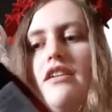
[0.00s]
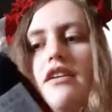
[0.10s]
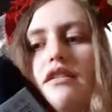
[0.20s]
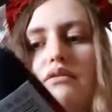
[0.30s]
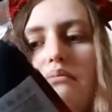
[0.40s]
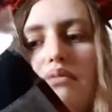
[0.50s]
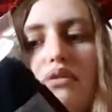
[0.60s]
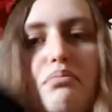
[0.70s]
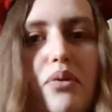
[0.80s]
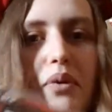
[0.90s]
some
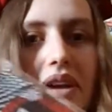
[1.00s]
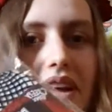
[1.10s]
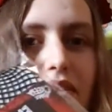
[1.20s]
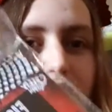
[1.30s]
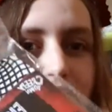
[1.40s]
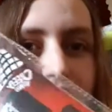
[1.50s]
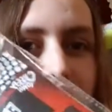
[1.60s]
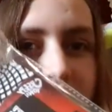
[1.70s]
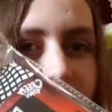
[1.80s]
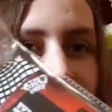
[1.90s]
spooky
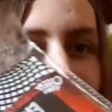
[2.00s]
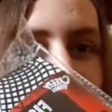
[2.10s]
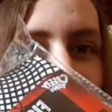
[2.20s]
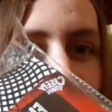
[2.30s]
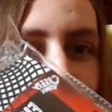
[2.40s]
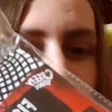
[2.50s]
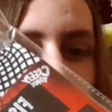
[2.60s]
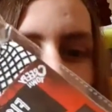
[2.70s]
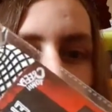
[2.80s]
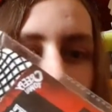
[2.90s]
fishnet
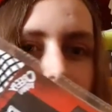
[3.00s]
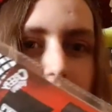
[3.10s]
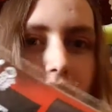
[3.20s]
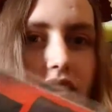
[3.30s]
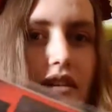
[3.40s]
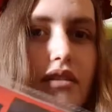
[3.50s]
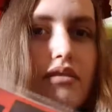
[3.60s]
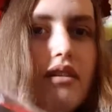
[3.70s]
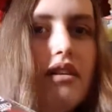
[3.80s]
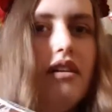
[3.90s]
tights
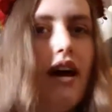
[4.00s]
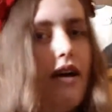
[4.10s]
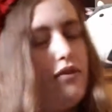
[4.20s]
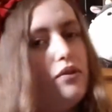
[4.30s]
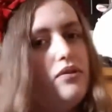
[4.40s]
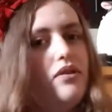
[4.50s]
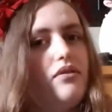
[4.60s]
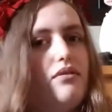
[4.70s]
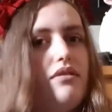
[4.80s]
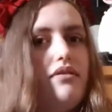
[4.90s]
because everyone
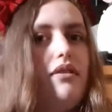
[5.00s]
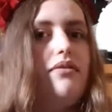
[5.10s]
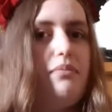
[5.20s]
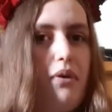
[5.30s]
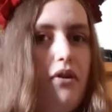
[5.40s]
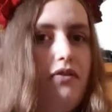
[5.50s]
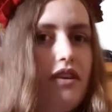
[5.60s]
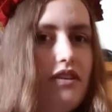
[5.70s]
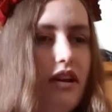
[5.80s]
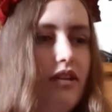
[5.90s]
knows that the
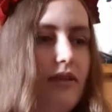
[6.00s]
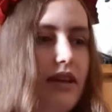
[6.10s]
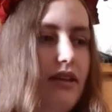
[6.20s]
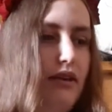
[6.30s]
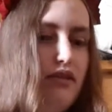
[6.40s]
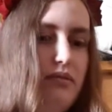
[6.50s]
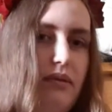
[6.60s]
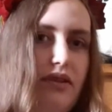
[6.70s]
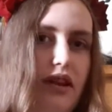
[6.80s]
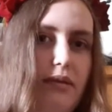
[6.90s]
perfect Halloween costume,
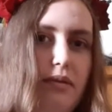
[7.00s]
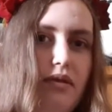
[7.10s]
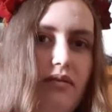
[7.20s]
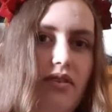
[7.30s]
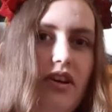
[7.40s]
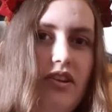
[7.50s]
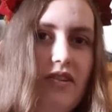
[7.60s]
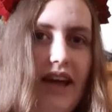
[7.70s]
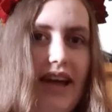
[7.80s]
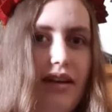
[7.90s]
if you need to put something on your
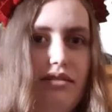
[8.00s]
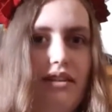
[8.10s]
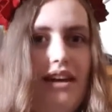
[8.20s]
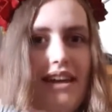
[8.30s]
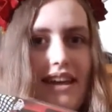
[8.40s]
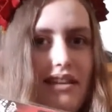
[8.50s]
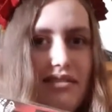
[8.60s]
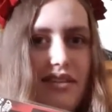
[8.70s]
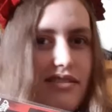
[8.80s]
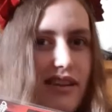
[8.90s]
legs, is
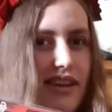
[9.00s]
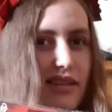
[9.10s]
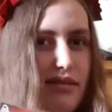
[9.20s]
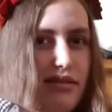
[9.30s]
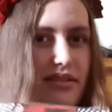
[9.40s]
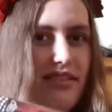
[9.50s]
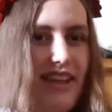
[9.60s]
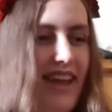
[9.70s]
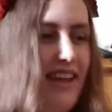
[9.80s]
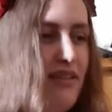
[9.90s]
these
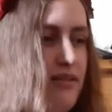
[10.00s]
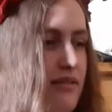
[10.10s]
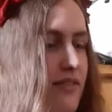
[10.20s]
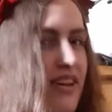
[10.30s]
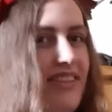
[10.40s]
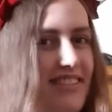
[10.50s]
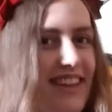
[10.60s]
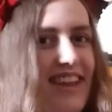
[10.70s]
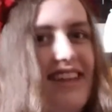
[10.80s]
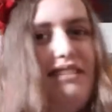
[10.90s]
tights. So we got
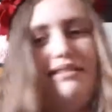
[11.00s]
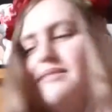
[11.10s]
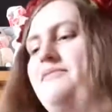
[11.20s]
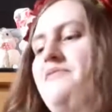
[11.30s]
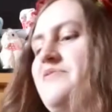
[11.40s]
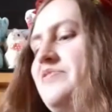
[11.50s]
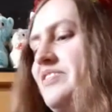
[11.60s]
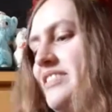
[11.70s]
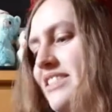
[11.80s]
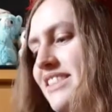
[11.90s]
these.
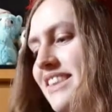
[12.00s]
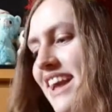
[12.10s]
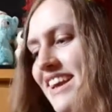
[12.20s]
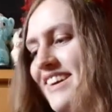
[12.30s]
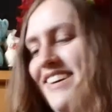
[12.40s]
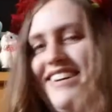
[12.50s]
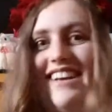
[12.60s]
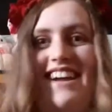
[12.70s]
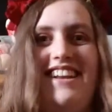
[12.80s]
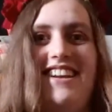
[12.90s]
I got,
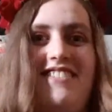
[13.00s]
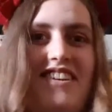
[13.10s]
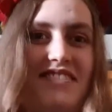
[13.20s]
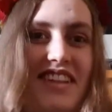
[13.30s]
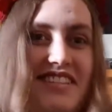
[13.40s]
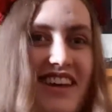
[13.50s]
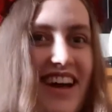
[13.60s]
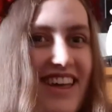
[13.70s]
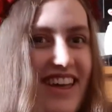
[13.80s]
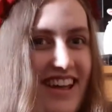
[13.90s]
and are you ready for this
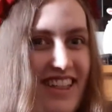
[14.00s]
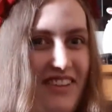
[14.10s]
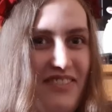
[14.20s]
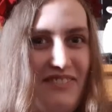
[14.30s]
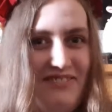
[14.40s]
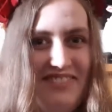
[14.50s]
guy? I love him.